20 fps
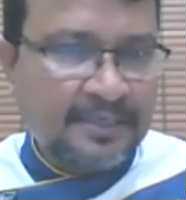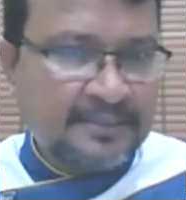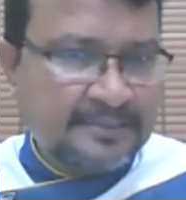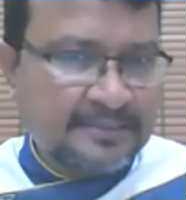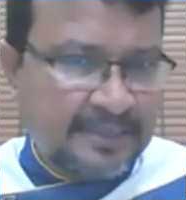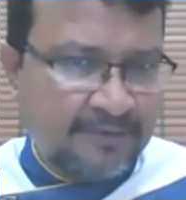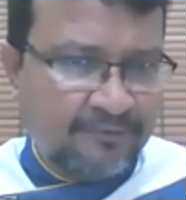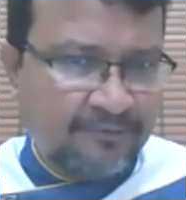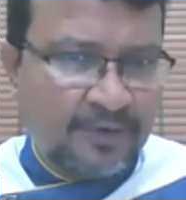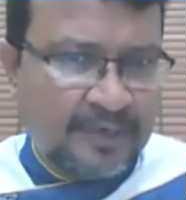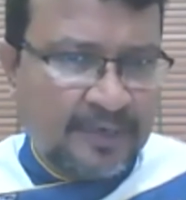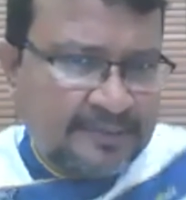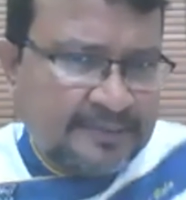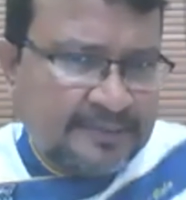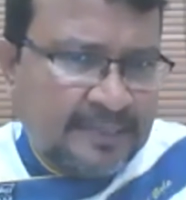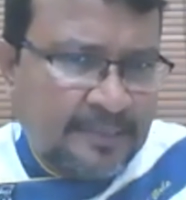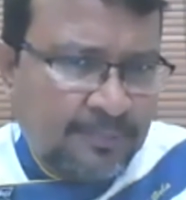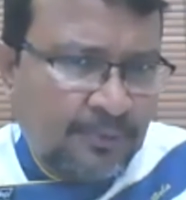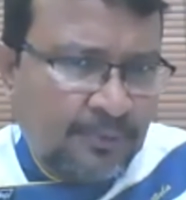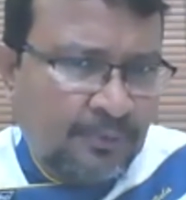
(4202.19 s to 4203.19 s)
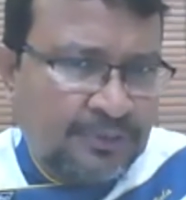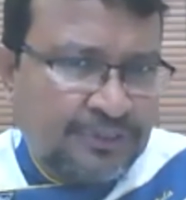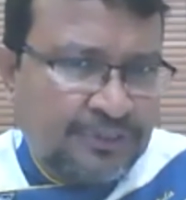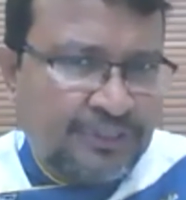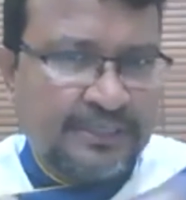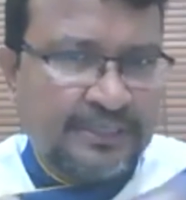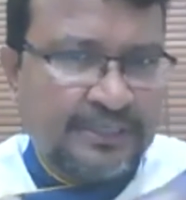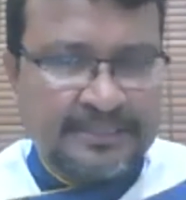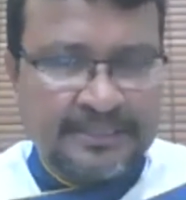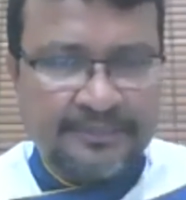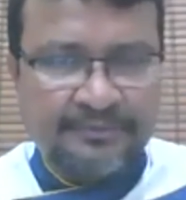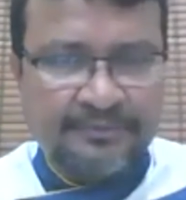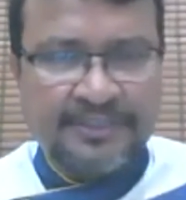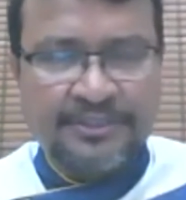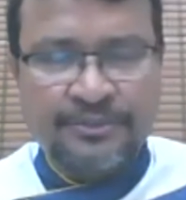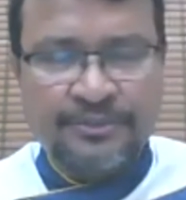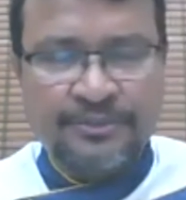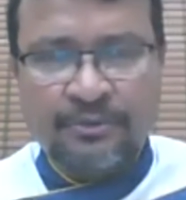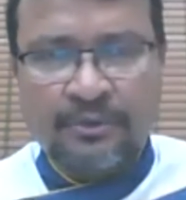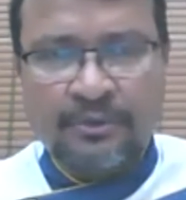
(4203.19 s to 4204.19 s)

Say, for example, or chinna situation,